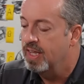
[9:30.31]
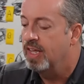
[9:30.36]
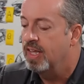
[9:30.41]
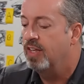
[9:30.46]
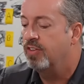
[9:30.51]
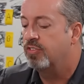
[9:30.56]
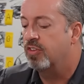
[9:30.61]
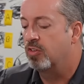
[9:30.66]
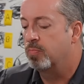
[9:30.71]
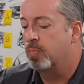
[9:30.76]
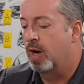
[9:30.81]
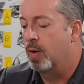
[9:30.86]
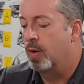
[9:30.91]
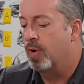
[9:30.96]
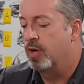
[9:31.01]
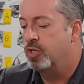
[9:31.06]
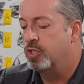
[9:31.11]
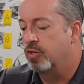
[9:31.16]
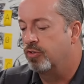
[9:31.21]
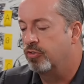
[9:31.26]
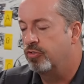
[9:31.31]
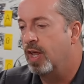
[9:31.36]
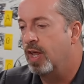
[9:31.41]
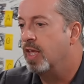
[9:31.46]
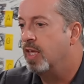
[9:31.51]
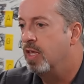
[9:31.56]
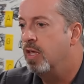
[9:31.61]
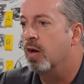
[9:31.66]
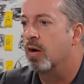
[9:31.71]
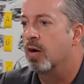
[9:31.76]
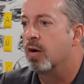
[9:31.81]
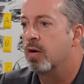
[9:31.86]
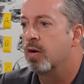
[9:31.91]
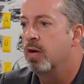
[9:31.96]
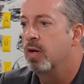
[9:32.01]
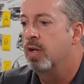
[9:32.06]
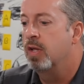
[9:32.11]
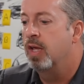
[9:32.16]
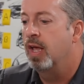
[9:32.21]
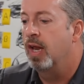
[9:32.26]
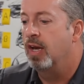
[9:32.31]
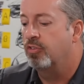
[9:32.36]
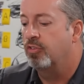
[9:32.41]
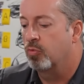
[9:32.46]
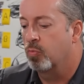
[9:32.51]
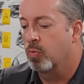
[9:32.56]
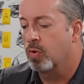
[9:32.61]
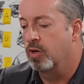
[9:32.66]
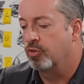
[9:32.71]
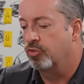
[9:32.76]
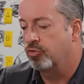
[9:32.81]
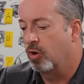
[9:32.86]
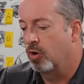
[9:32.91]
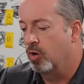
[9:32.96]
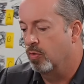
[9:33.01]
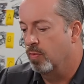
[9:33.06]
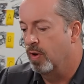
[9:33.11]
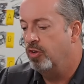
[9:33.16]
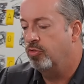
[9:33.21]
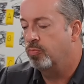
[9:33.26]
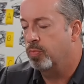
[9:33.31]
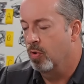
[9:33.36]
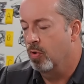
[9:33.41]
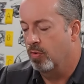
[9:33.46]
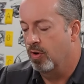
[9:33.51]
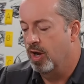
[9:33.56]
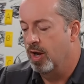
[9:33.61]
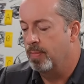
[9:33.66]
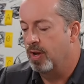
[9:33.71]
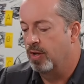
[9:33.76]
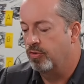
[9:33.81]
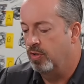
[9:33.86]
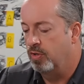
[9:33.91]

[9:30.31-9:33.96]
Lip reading: He says, but I want you to stay here. And he says, we're going to start a race program.